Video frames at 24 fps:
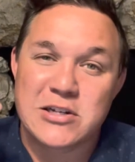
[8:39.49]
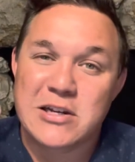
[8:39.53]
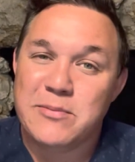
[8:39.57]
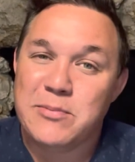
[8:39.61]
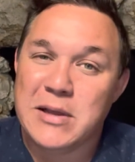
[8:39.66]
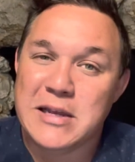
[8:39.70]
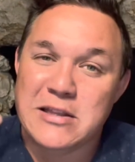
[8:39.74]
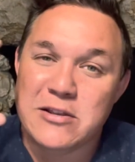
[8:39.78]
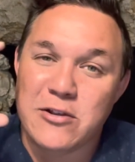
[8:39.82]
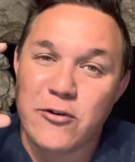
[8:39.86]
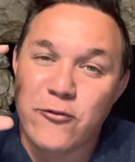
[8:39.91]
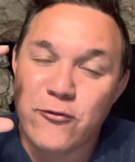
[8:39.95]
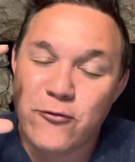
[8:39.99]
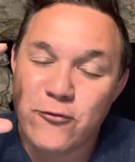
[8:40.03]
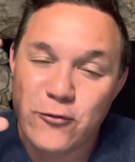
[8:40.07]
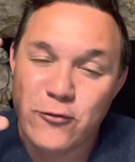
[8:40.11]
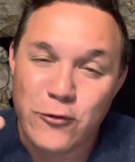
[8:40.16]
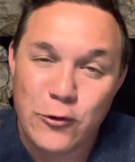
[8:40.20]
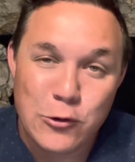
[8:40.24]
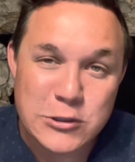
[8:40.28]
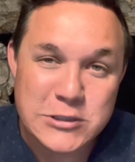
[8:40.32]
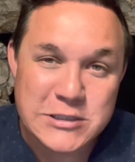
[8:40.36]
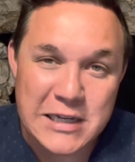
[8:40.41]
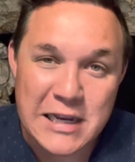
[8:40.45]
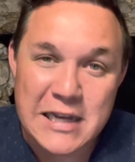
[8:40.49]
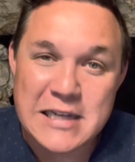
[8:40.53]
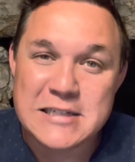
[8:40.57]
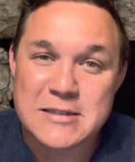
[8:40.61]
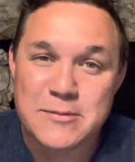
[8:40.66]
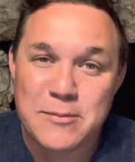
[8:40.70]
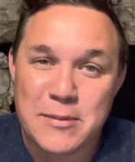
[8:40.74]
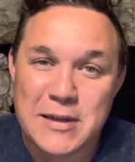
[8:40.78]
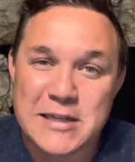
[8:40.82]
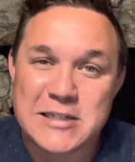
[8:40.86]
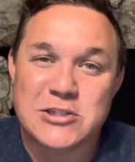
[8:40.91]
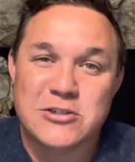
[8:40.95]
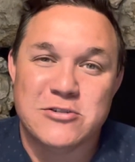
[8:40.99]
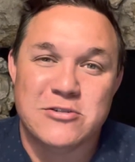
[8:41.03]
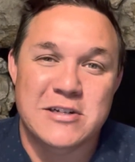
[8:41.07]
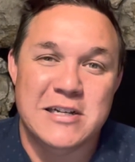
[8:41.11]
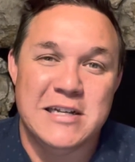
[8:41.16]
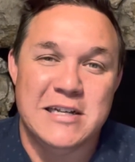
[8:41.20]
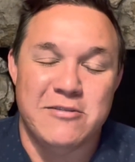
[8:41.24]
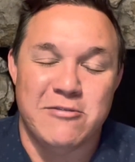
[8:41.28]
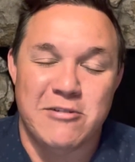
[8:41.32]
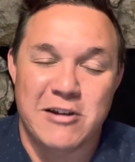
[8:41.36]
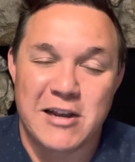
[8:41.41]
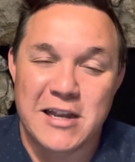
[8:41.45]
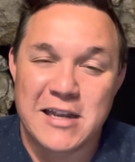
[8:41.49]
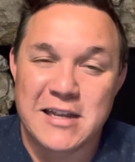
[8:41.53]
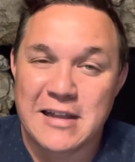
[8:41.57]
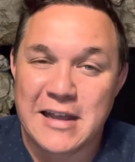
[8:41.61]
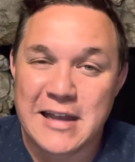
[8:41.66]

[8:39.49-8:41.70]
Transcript: up like the full size of my screen, right?